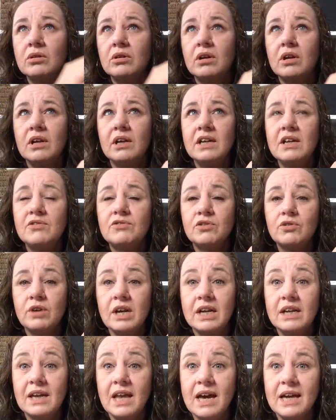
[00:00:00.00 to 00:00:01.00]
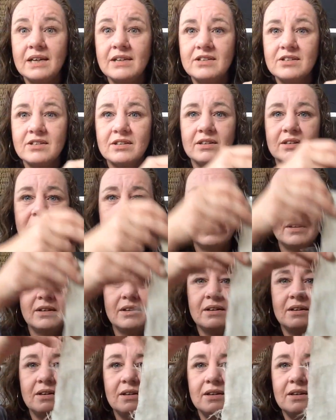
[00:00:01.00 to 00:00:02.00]
Leaf Green Light.
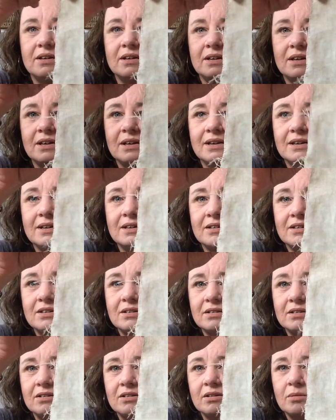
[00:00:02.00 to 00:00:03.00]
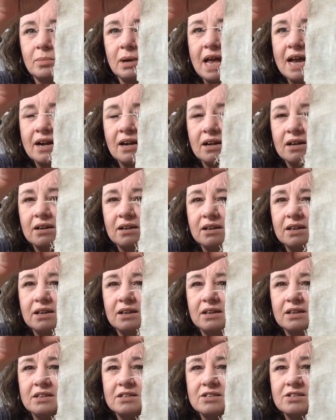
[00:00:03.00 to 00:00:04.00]
And the black
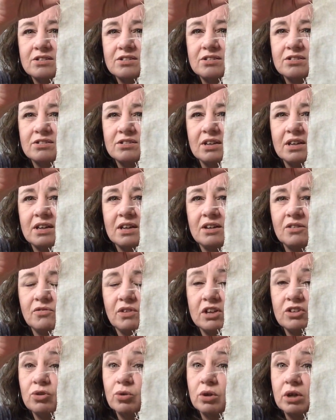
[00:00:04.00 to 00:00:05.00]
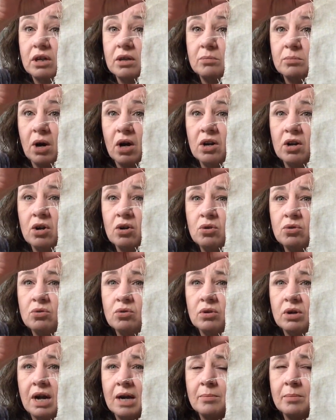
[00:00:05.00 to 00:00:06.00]
is a Victorian motto,
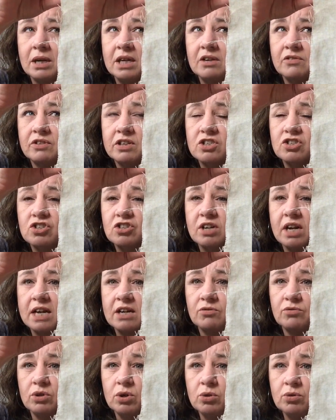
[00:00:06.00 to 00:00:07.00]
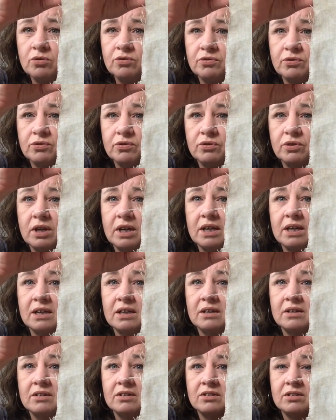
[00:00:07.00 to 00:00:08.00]
I believe it's Slate Roof,
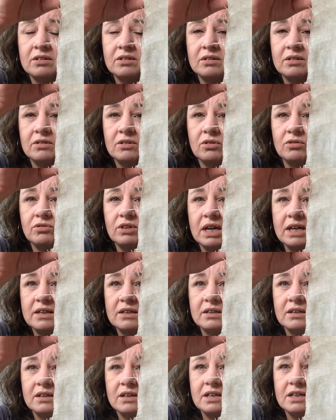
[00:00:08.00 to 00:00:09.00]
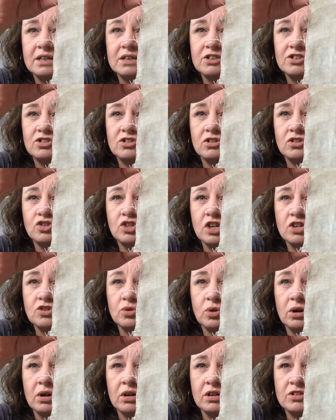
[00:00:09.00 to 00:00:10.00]
and the red is
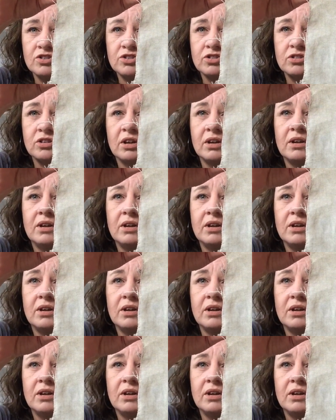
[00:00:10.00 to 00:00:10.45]
Gentle Arts